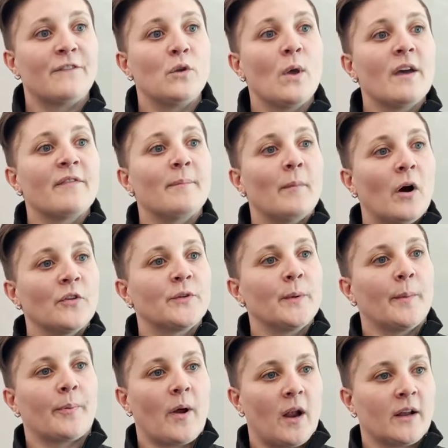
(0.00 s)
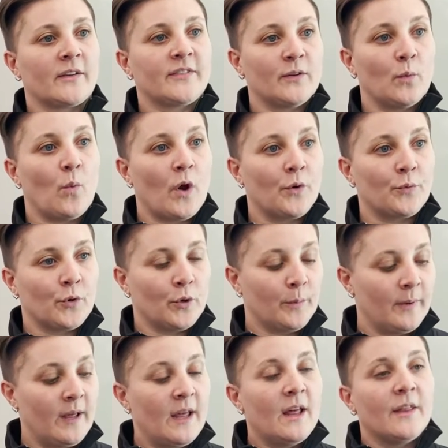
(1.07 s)
If you have multiple products in one
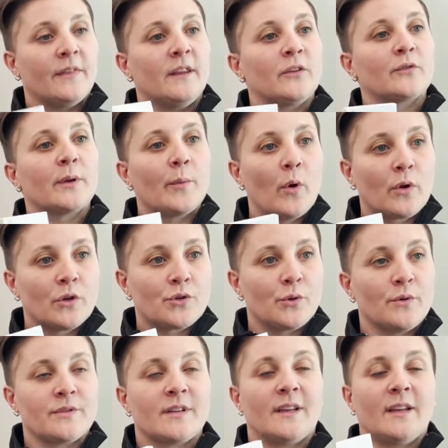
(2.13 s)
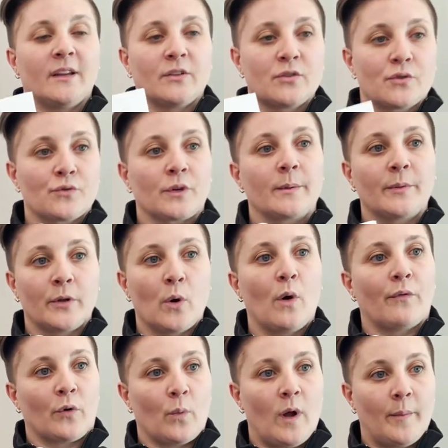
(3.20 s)
room, these remote controls can get extremely
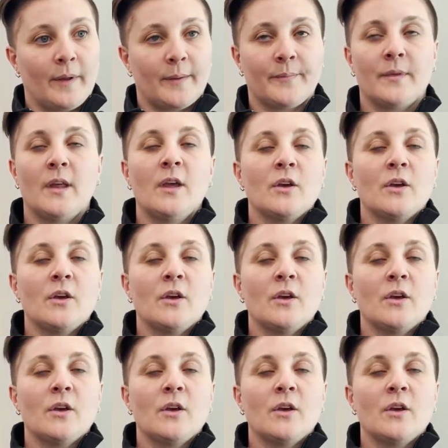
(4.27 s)
overwhelming.